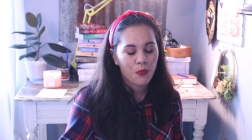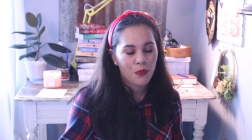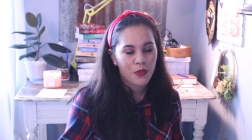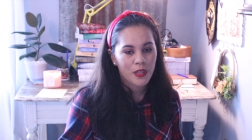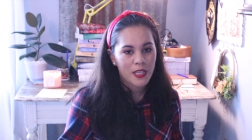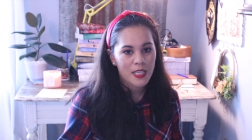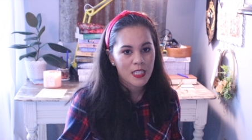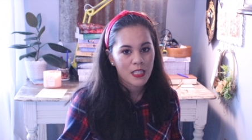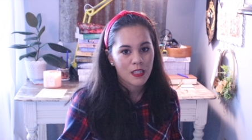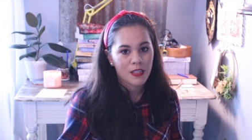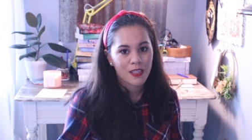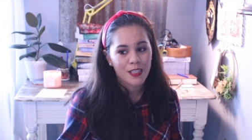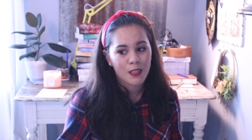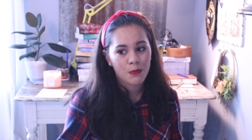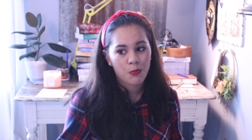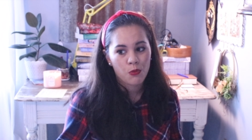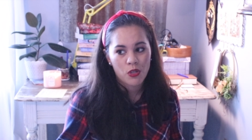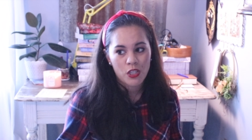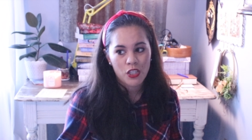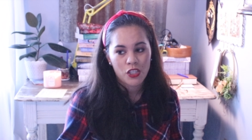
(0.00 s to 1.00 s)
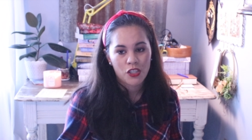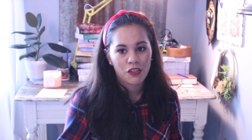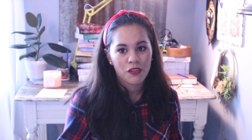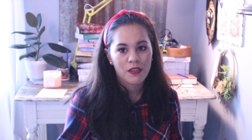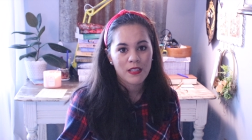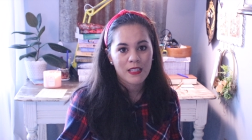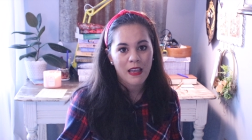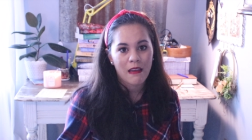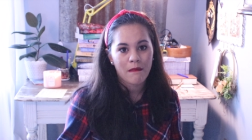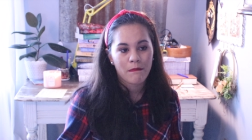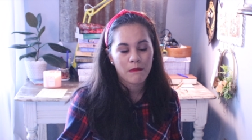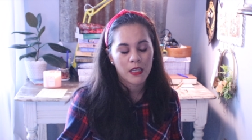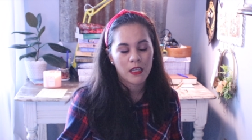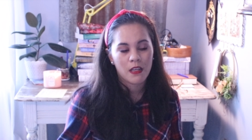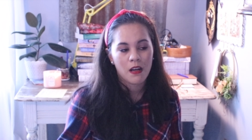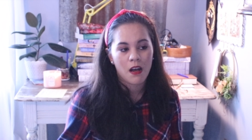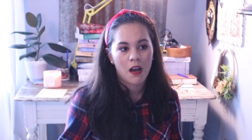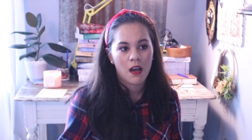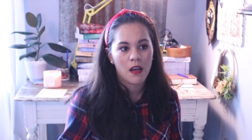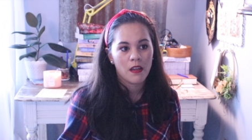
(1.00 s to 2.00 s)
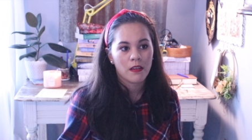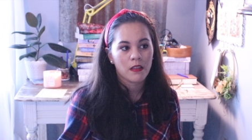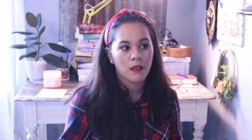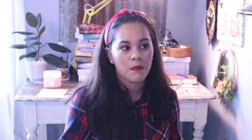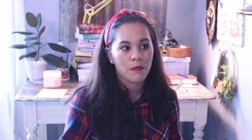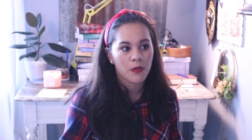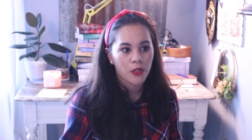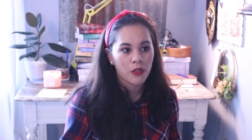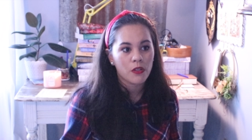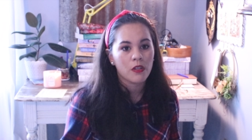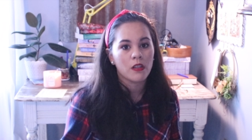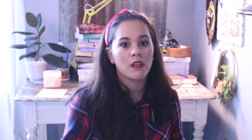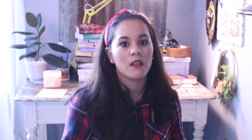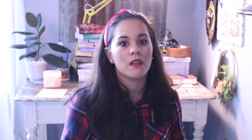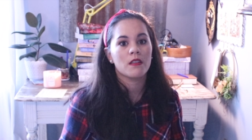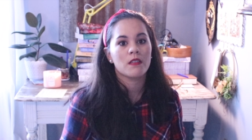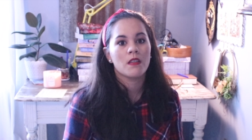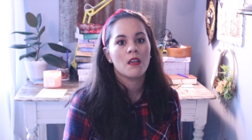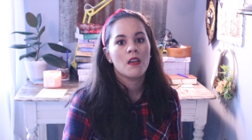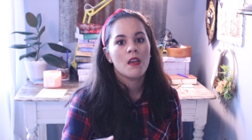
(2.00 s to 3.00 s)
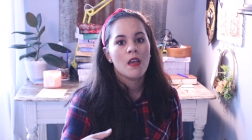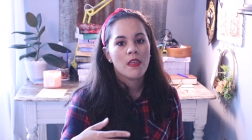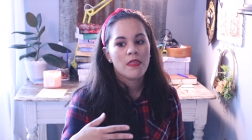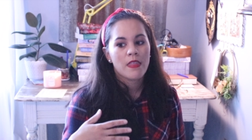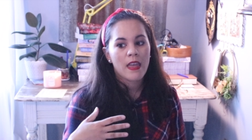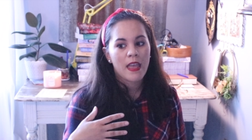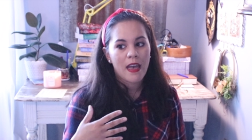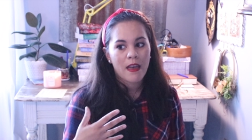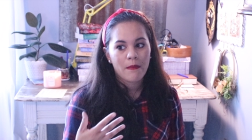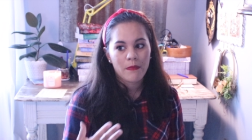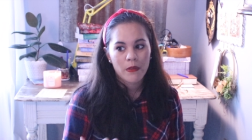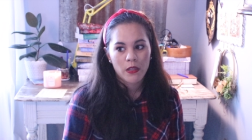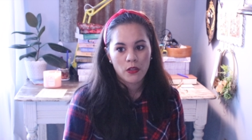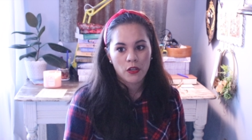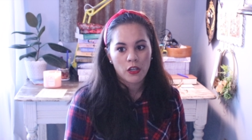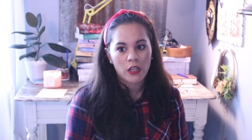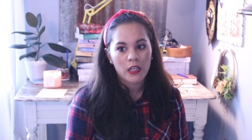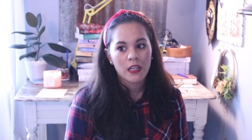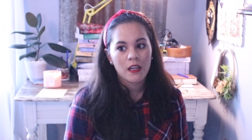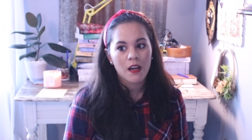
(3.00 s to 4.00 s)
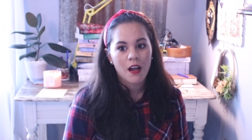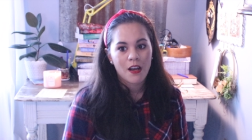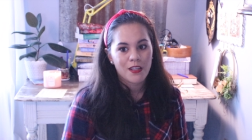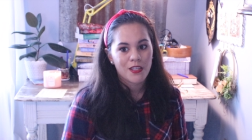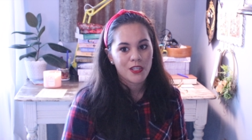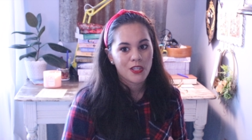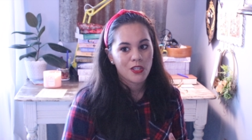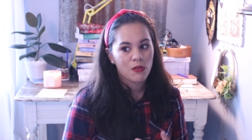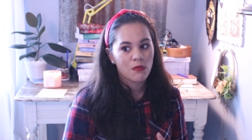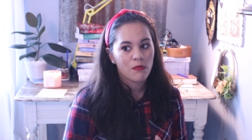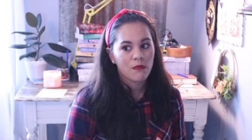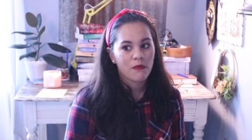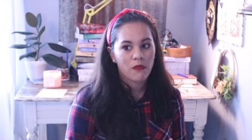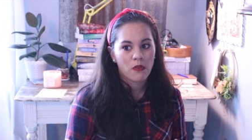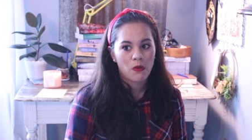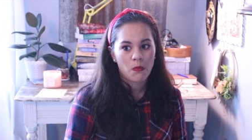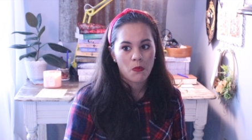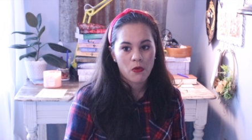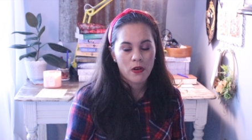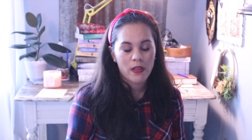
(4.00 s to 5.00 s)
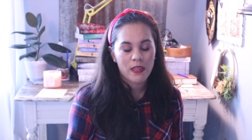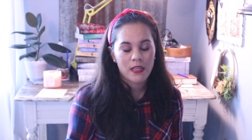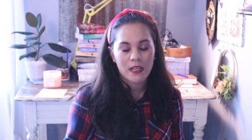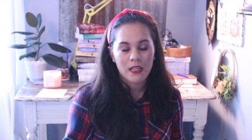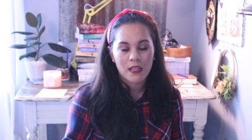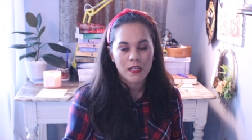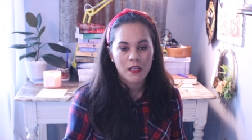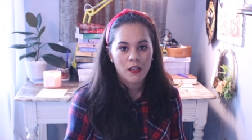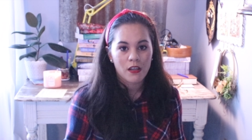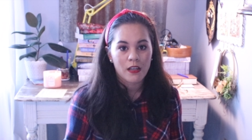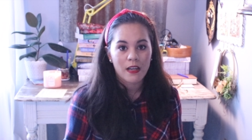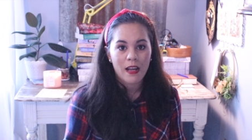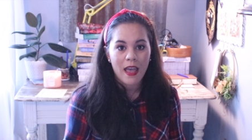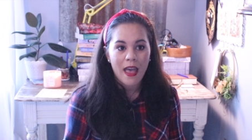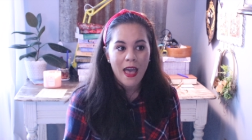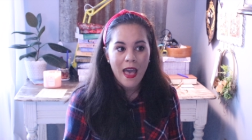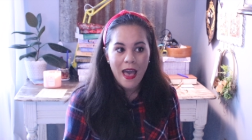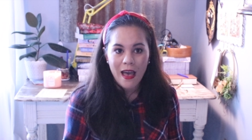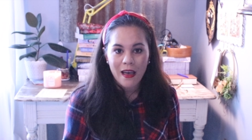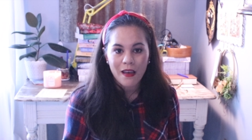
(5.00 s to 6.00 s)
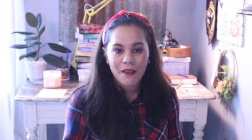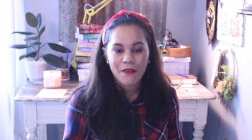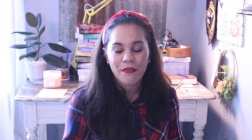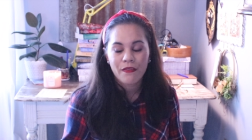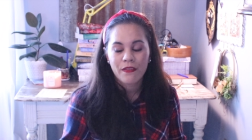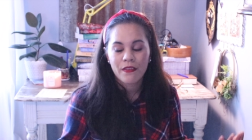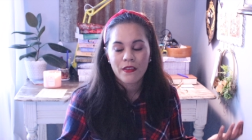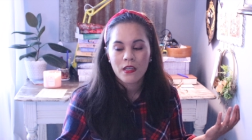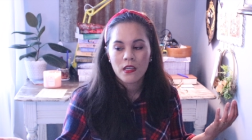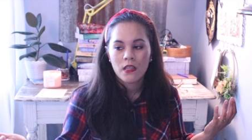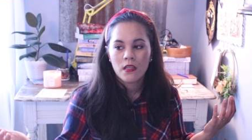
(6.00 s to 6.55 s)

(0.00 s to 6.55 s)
these these poor students have been on computers they have been learning on Zoom for more than a year and a half